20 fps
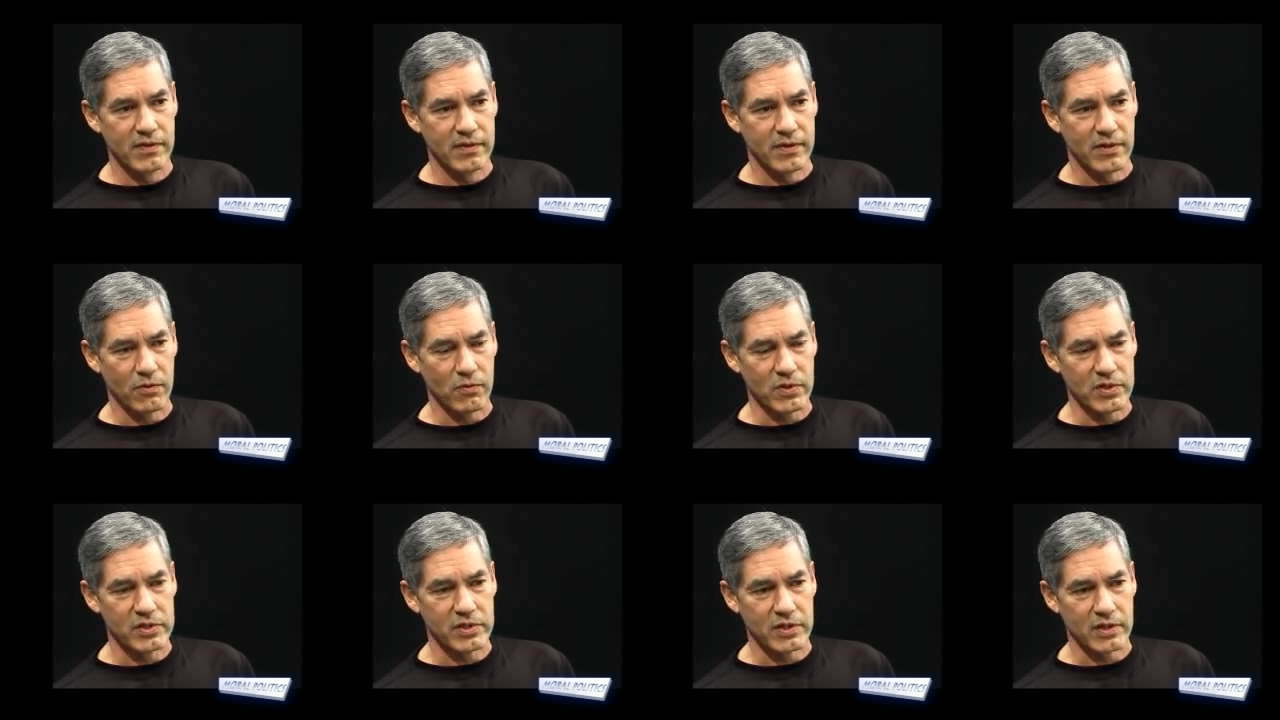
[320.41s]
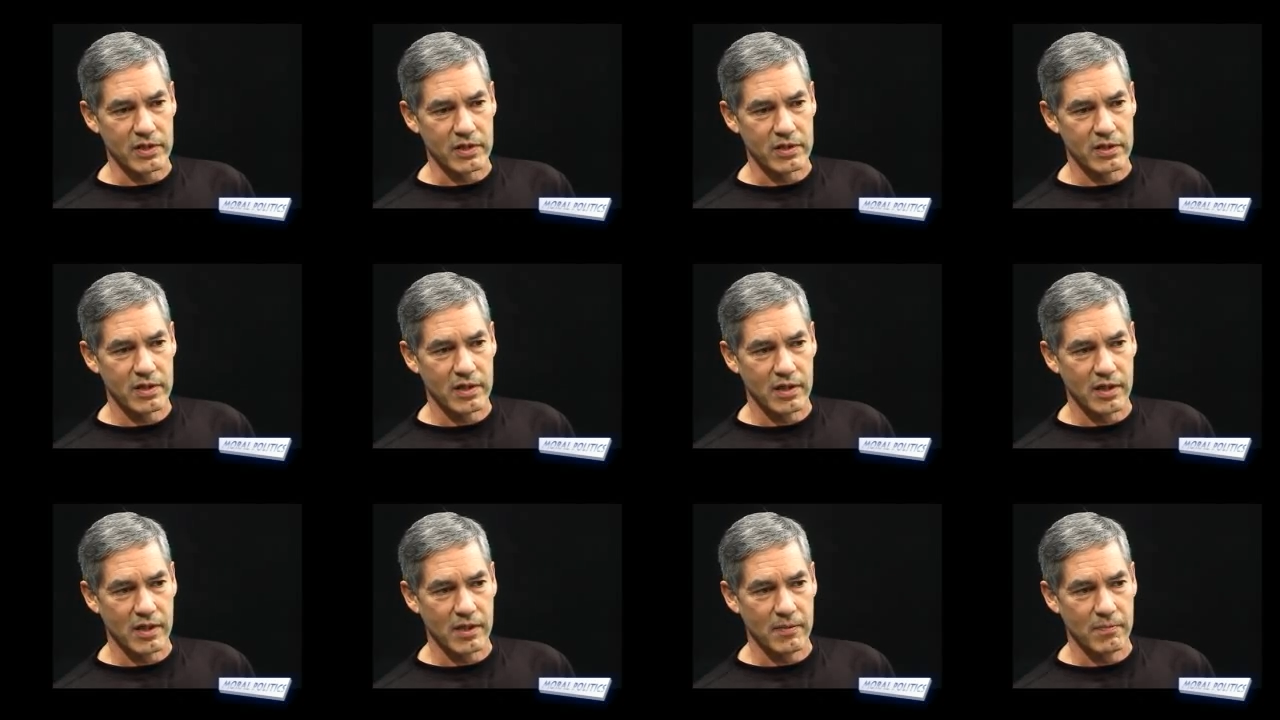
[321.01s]
There was
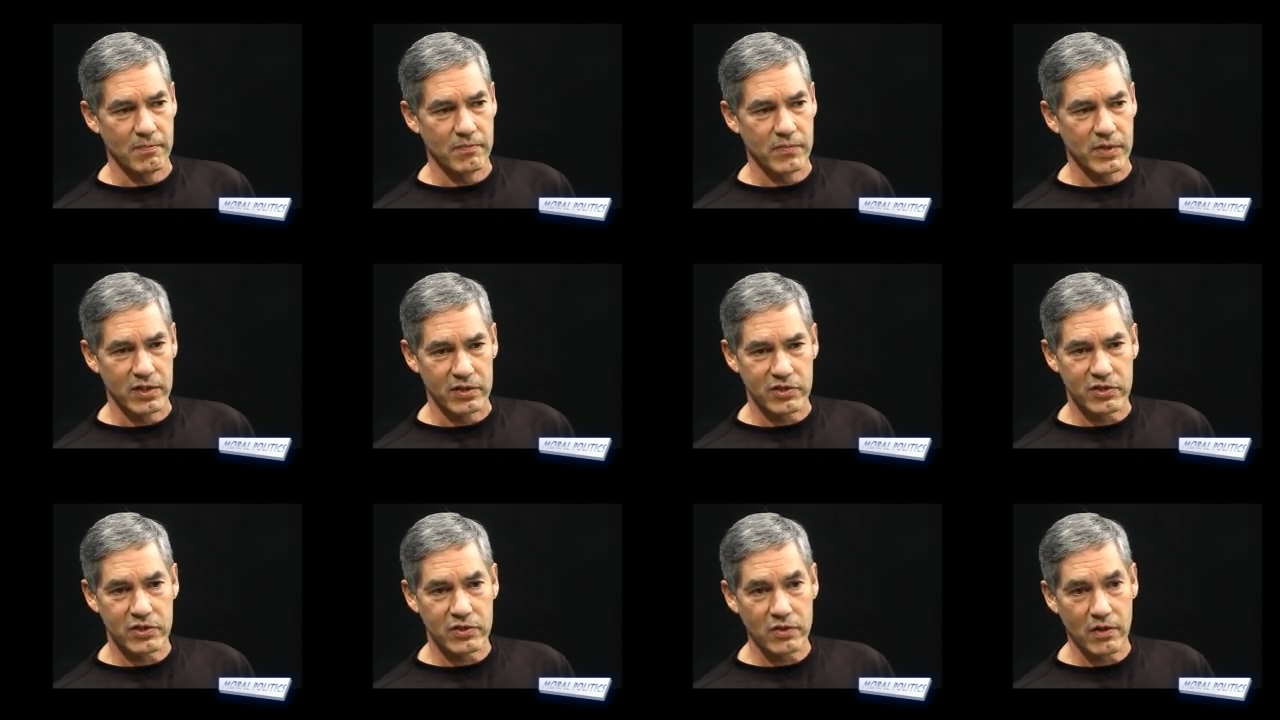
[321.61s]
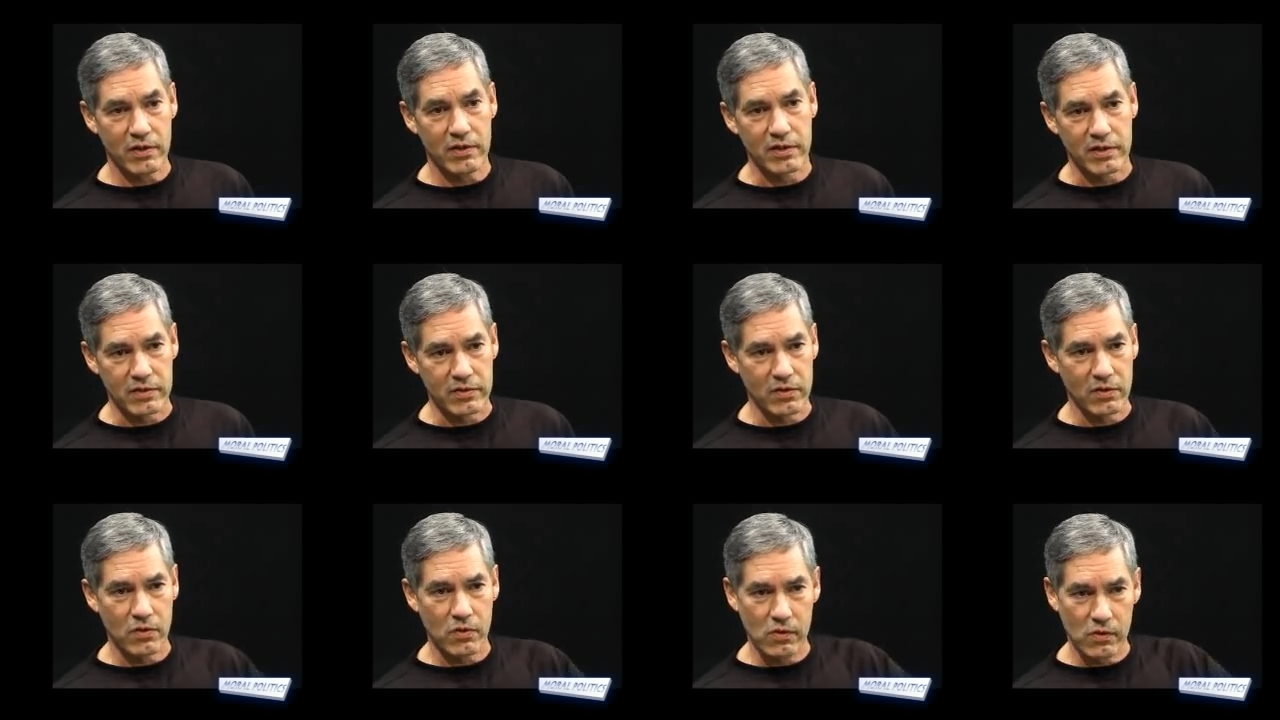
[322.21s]
it started,
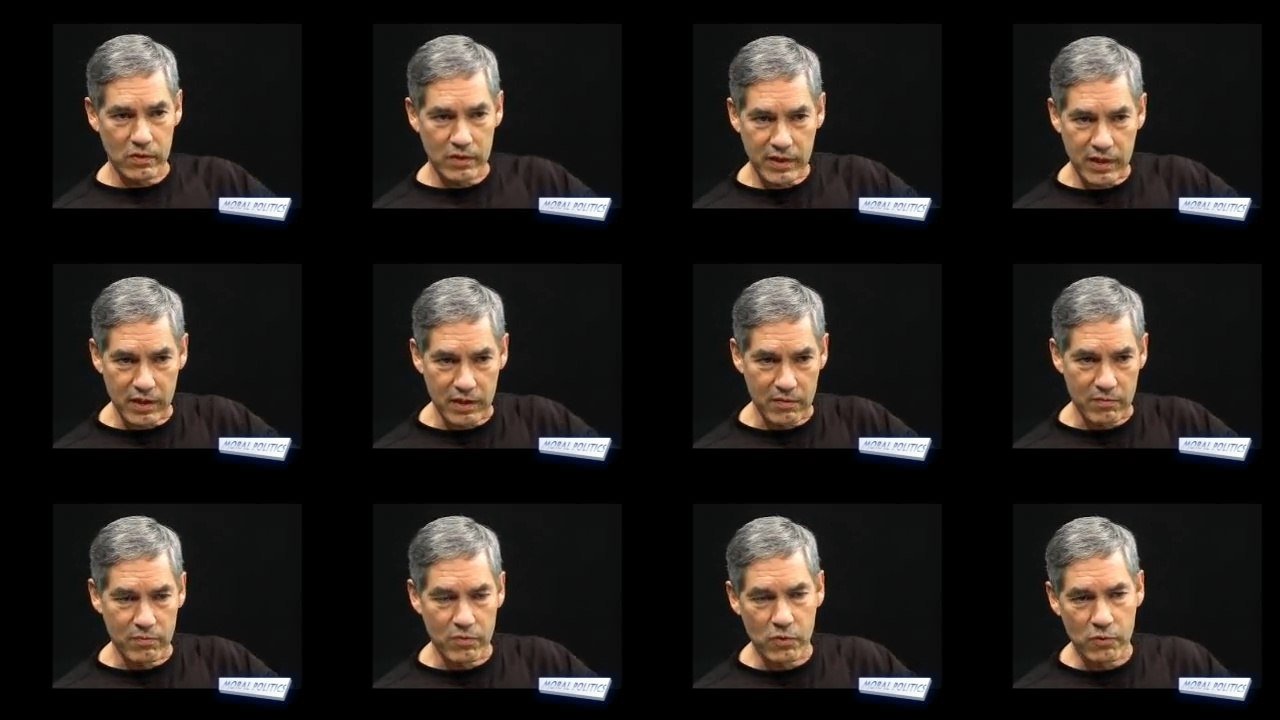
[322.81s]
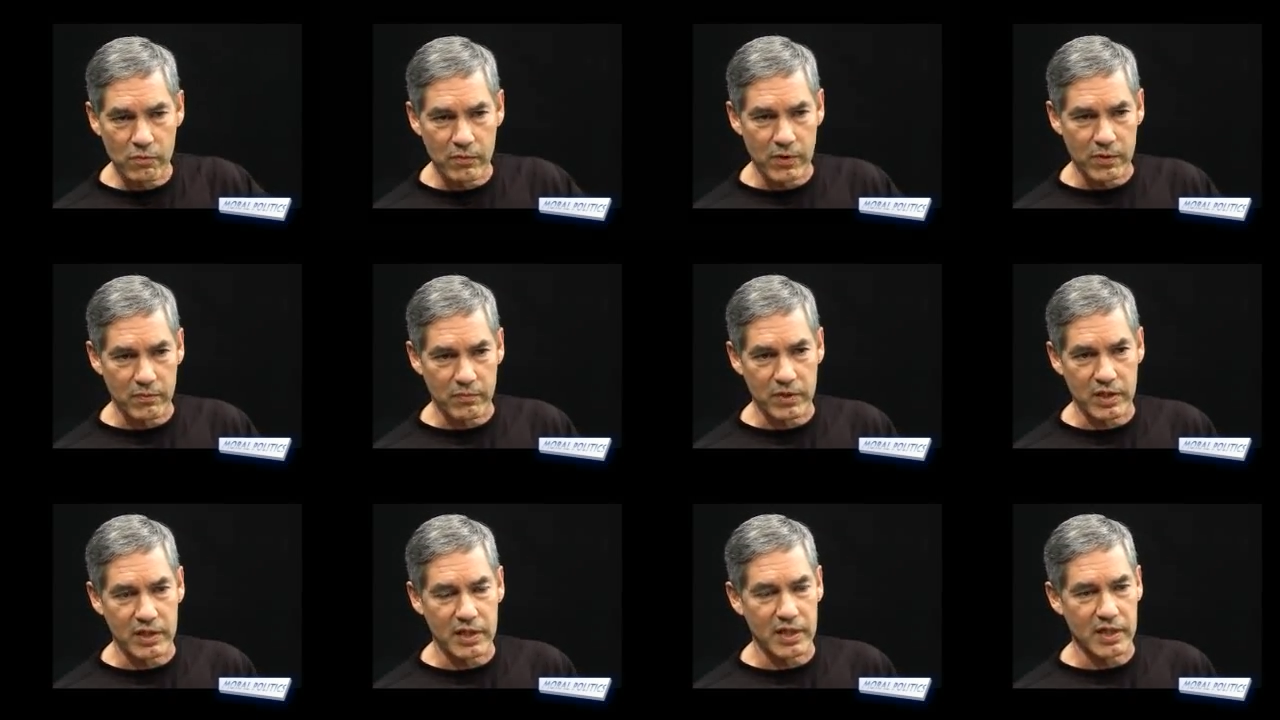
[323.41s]
the whole kind of movement
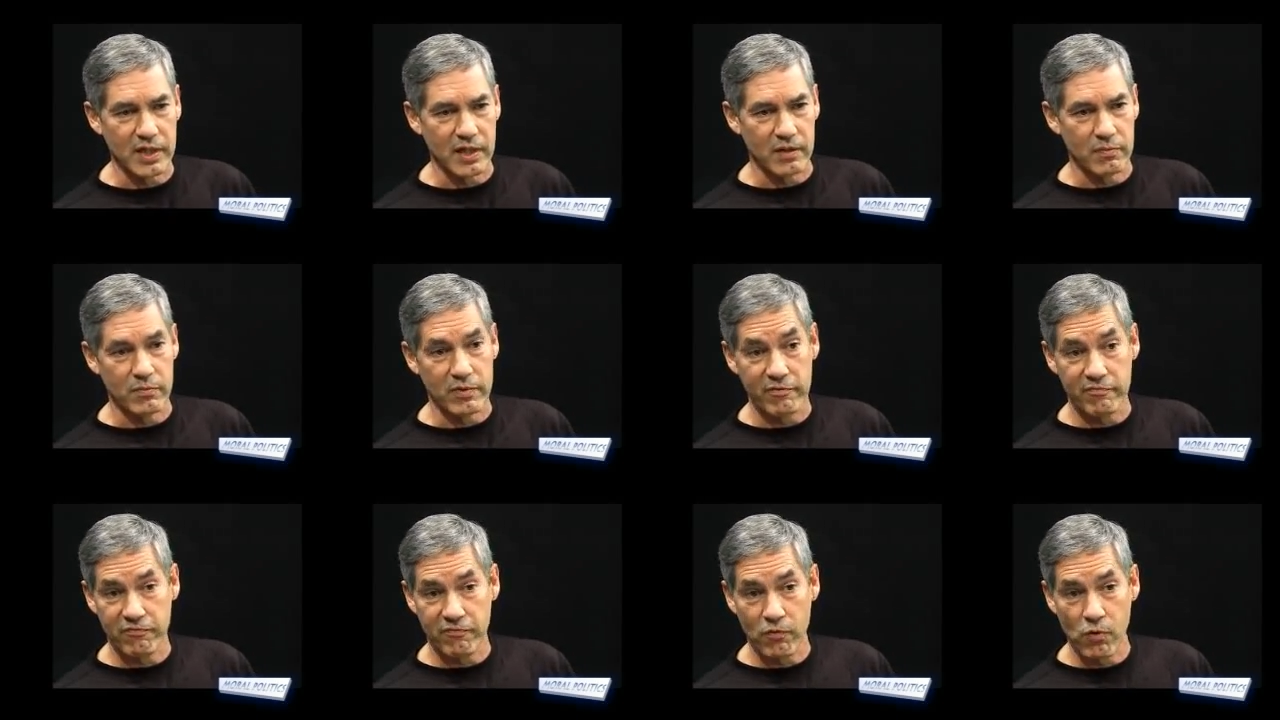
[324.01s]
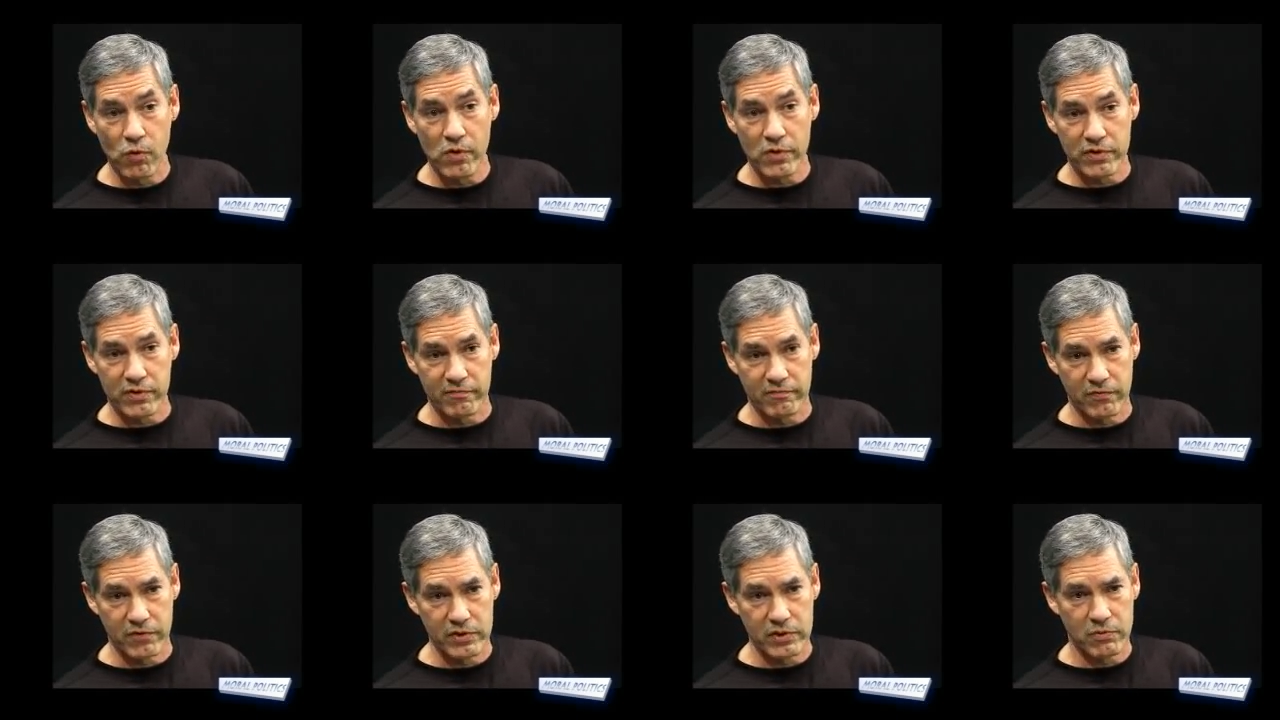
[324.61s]
began before the
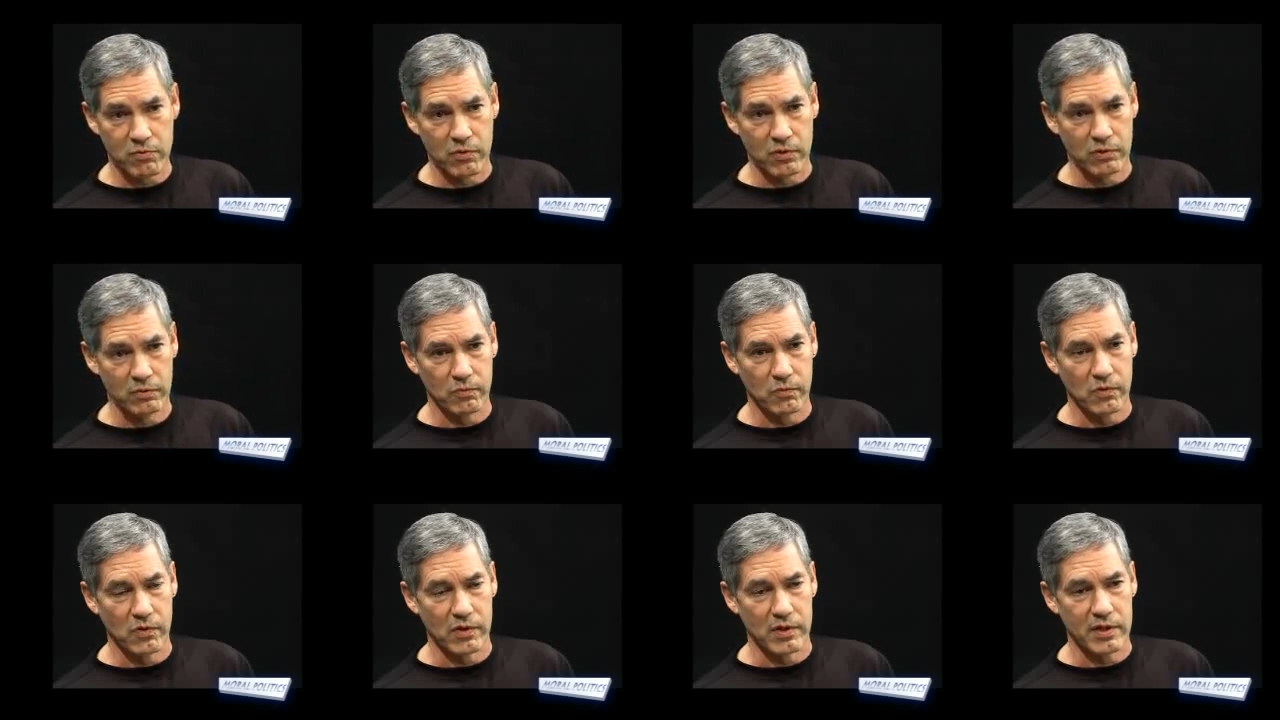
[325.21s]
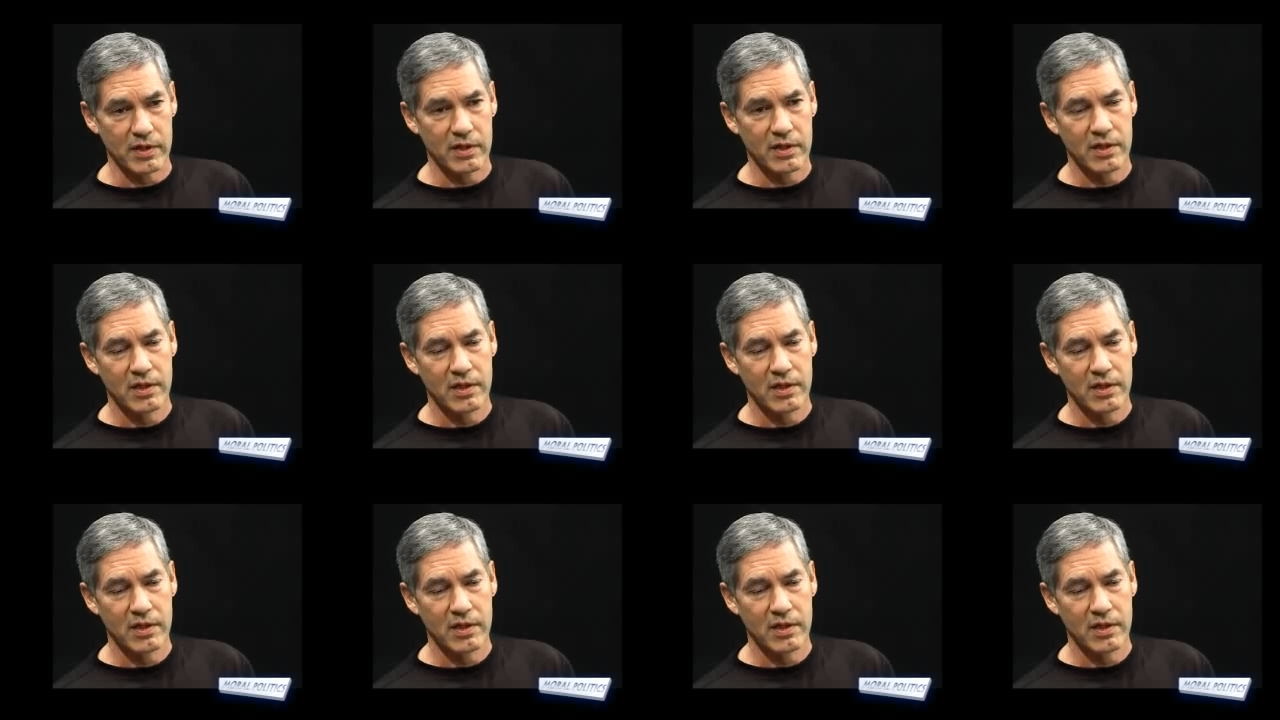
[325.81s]
First World War.